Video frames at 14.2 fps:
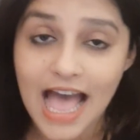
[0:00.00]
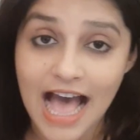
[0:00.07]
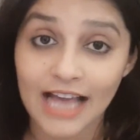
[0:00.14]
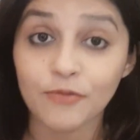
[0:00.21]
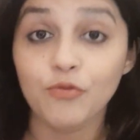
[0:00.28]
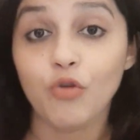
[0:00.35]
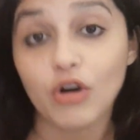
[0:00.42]

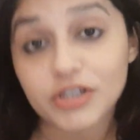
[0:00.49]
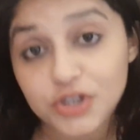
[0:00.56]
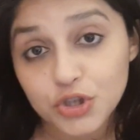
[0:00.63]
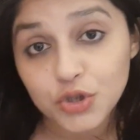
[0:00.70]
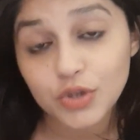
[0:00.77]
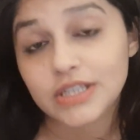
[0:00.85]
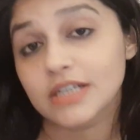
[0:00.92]
and what
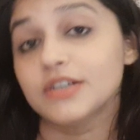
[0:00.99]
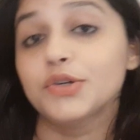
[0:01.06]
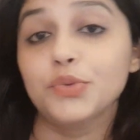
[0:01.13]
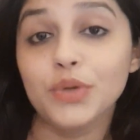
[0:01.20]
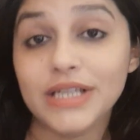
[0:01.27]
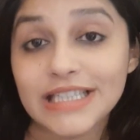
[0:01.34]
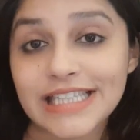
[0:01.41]
should a
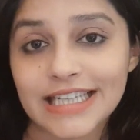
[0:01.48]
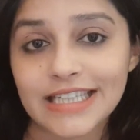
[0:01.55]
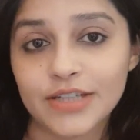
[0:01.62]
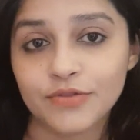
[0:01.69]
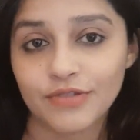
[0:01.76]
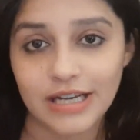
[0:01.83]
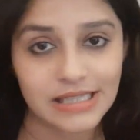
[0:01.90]
retail
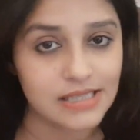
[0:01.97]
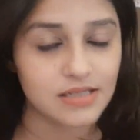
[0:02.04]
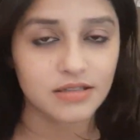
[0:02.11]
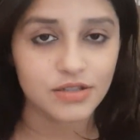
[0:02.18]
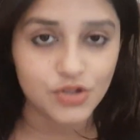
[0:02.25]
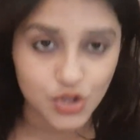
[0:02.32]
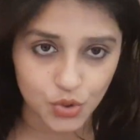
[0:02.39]

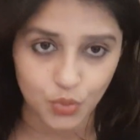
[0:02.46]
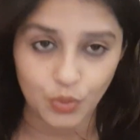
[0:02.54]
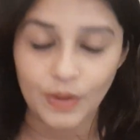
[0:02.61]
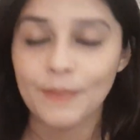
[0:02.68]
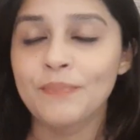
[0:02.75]
investor do?